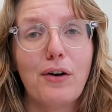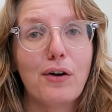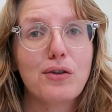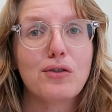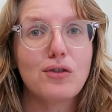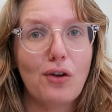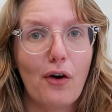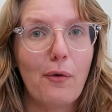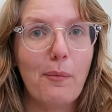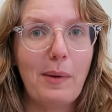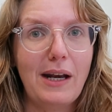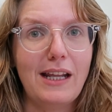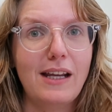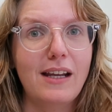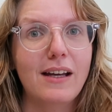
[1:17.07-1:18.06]
There are so
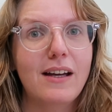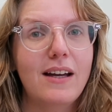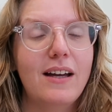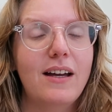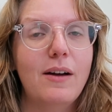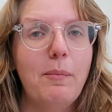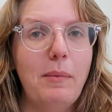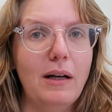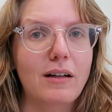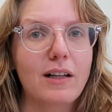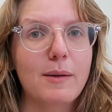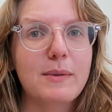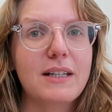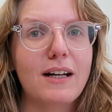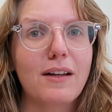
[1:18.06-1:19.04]
many mail
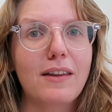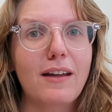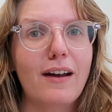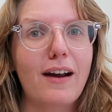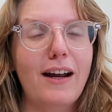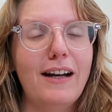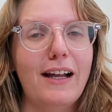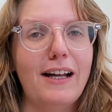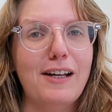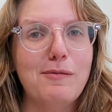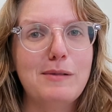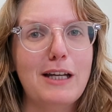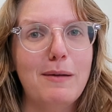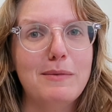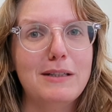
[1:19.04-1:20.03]
clubs out there and I
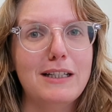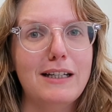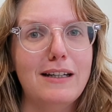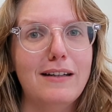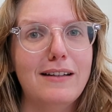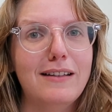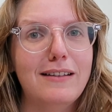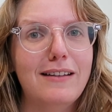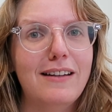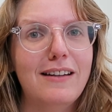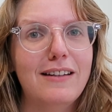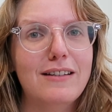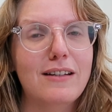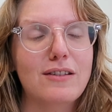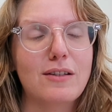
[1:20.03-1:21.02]
am tempted
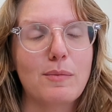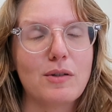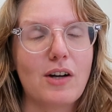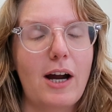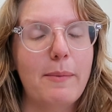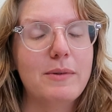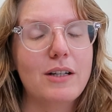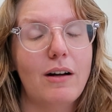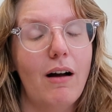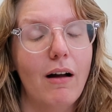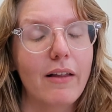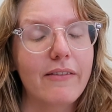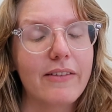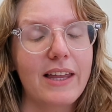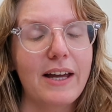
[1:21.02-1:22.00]
to subscribe to
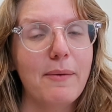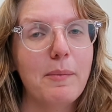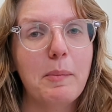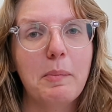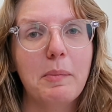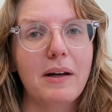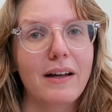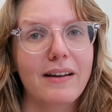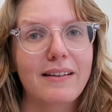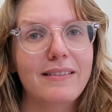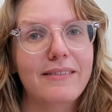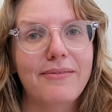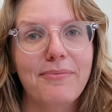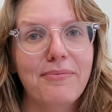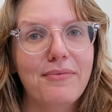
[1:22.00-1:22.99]
all of them, but
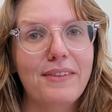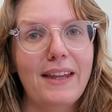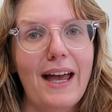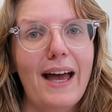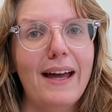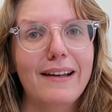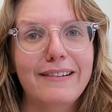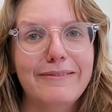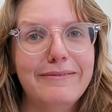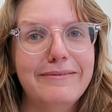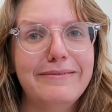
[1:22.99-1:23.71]
that